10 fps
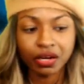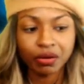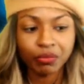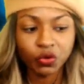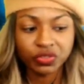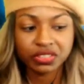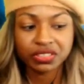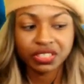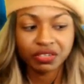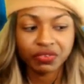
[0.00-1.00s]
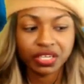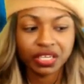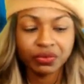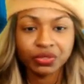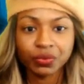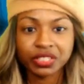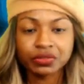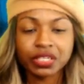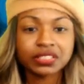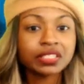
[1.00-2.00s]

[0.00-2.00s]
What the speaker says: movies and stuff, like he was way too nice.